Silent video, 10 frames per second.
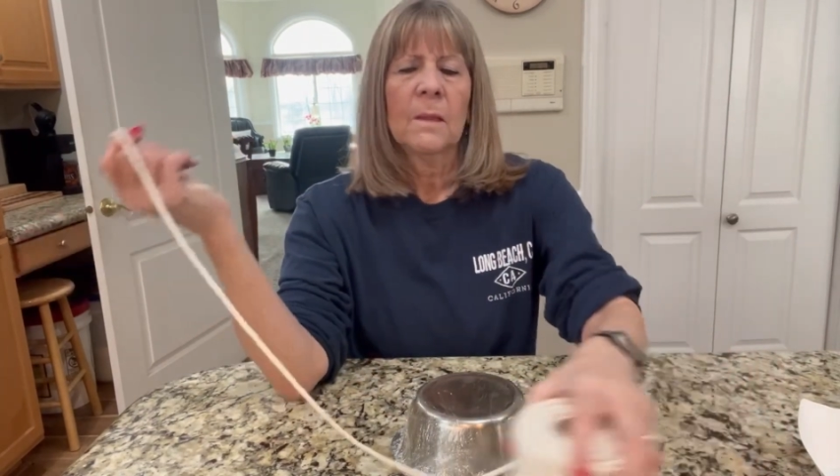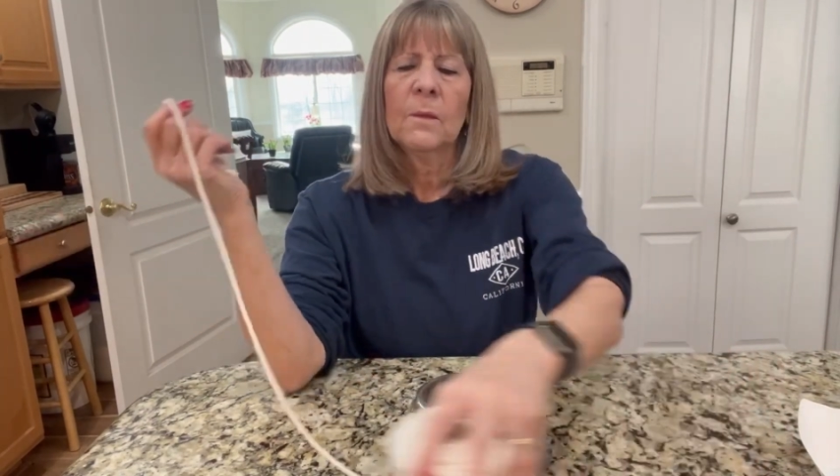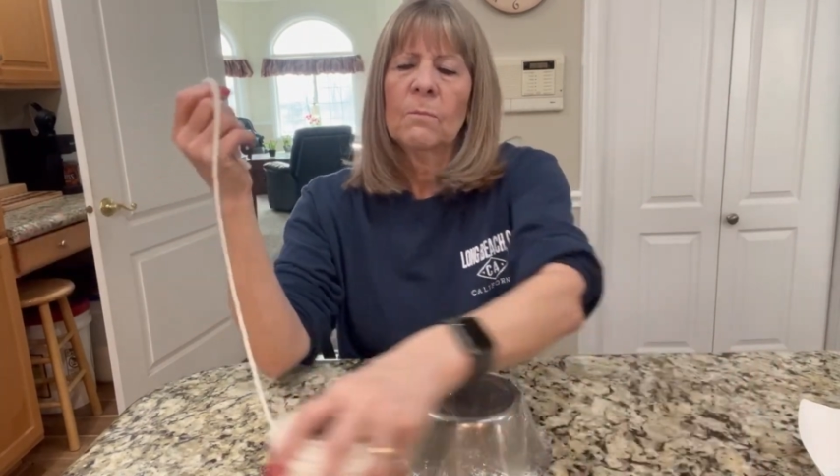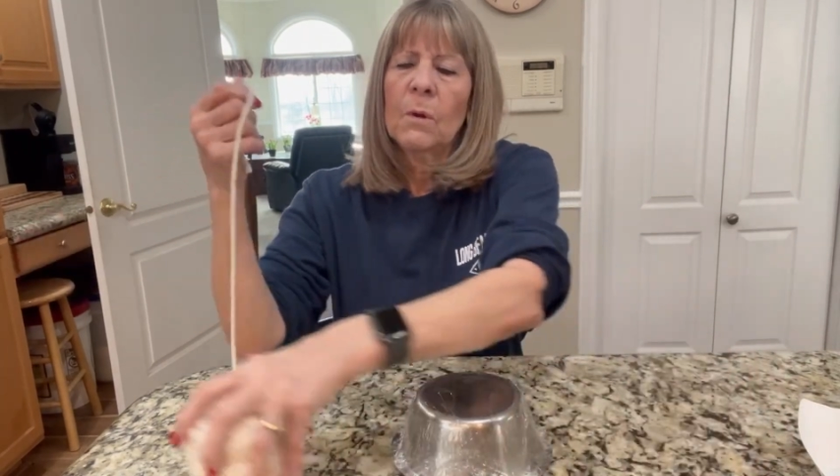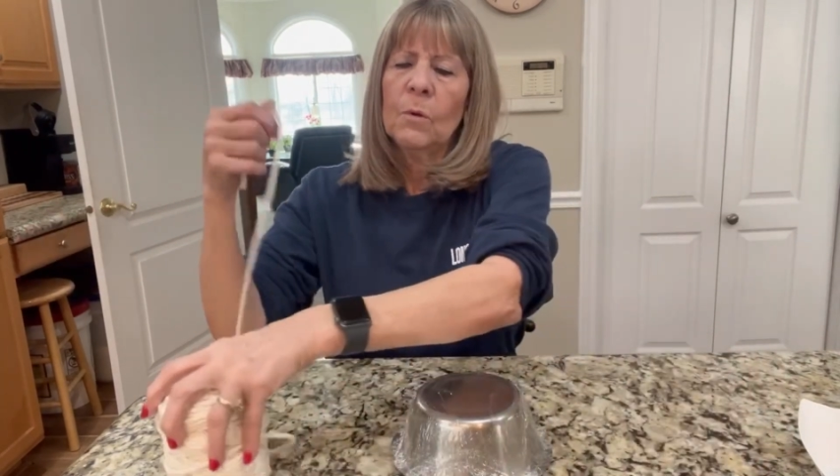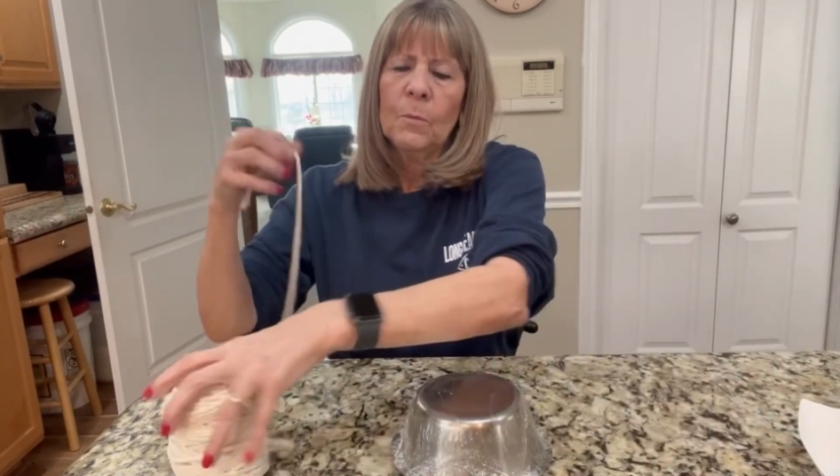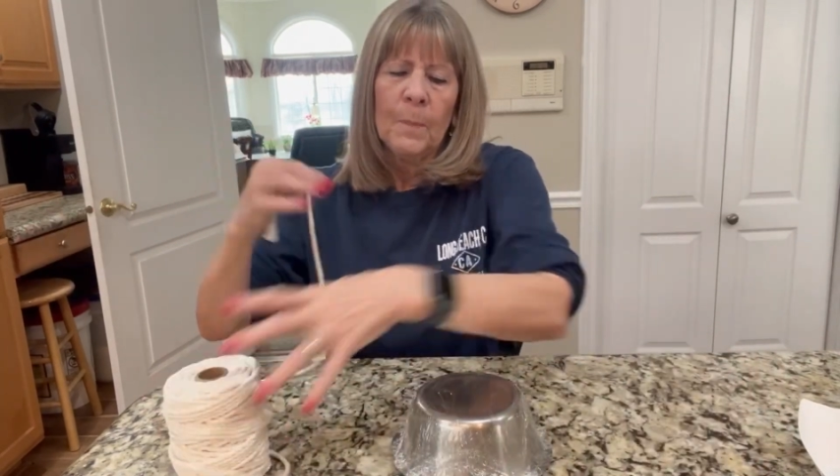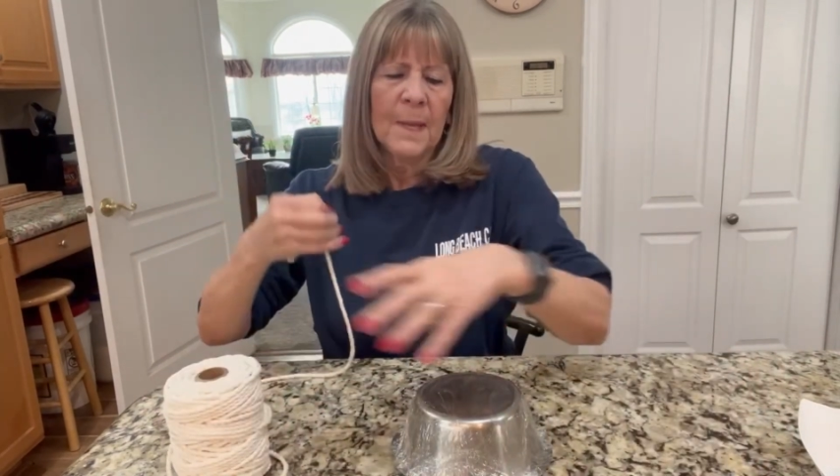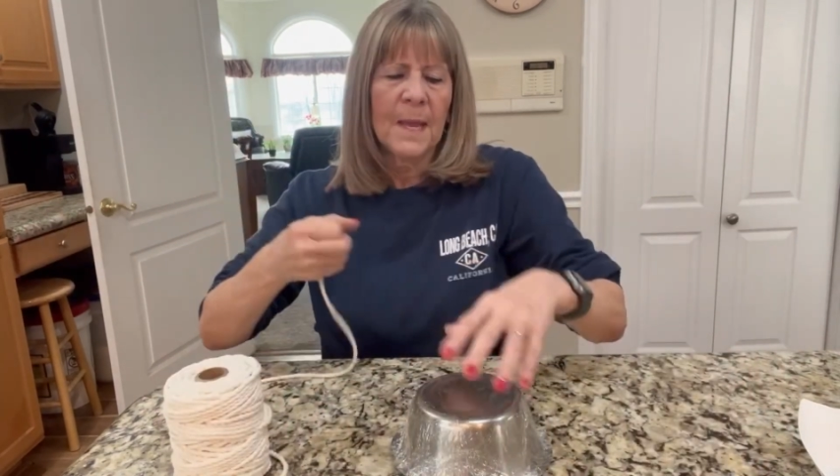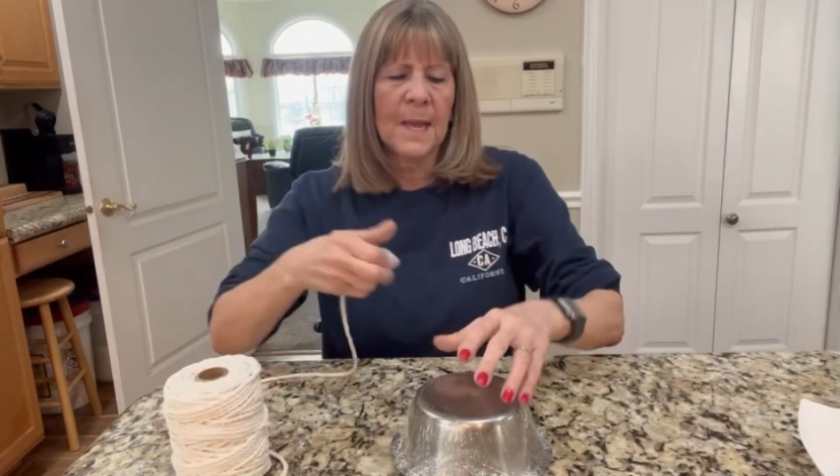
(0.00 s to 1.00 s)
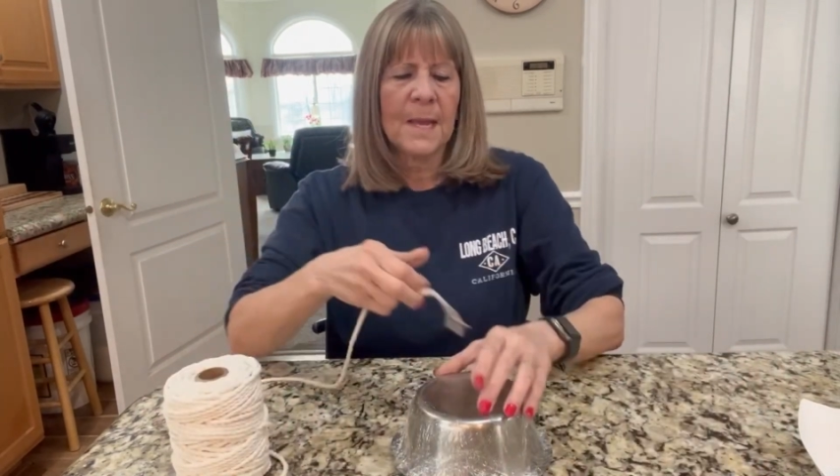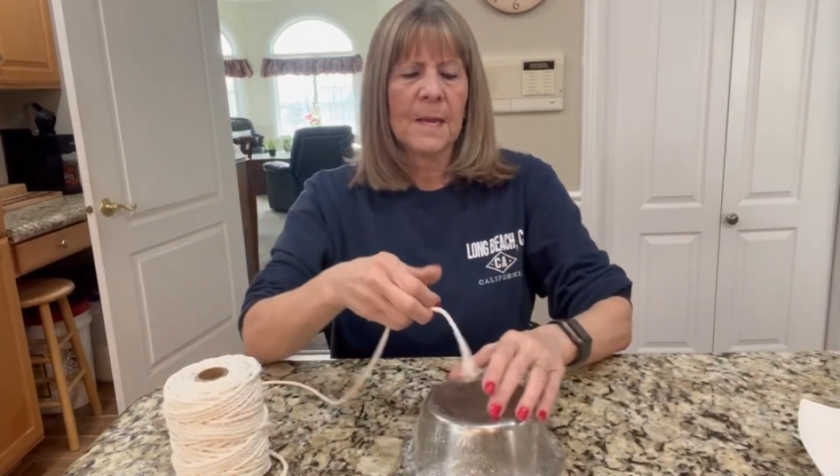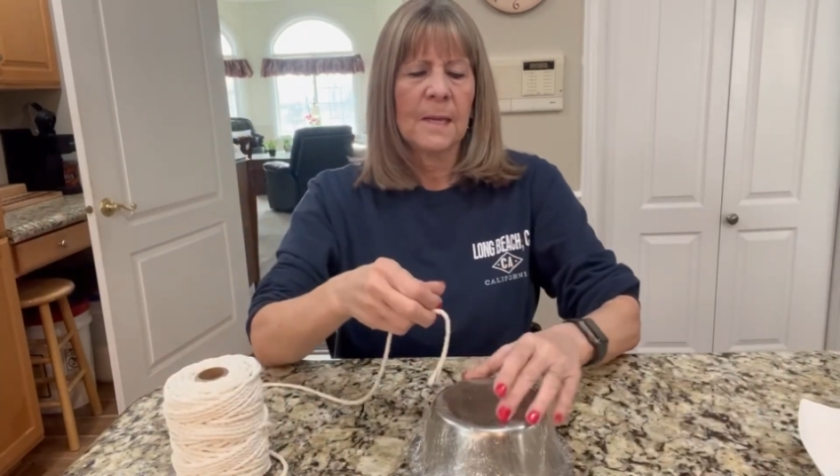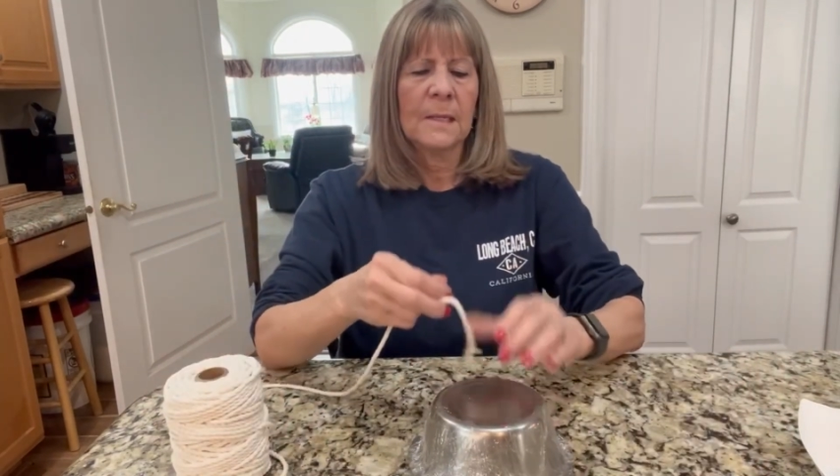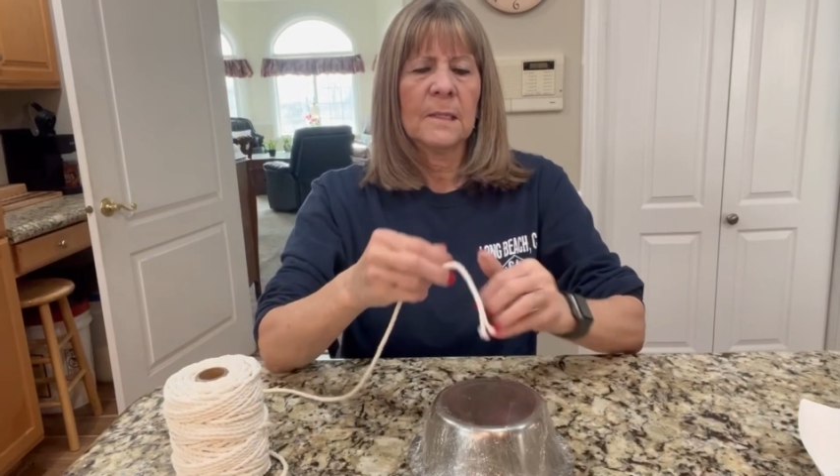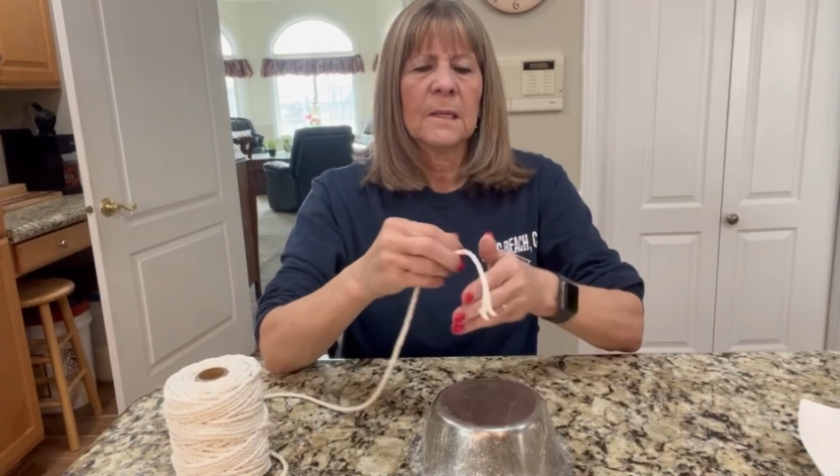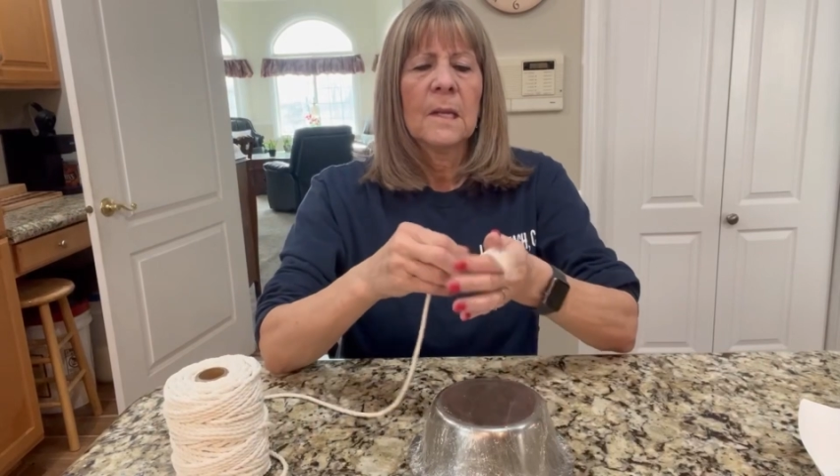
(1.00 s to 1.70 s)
the rope, and